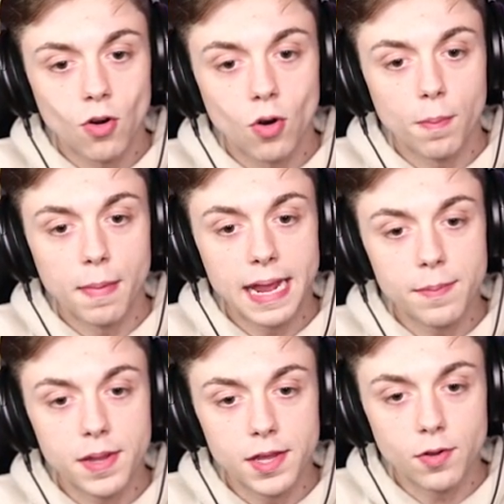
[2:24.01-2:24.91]
Or
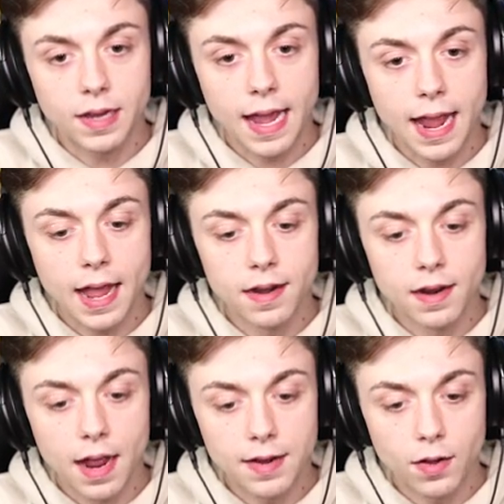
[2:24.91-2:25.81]
maybe you can.
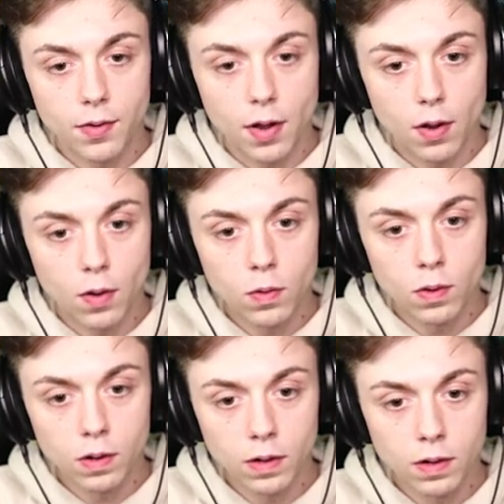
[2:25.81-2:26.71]
I don't know.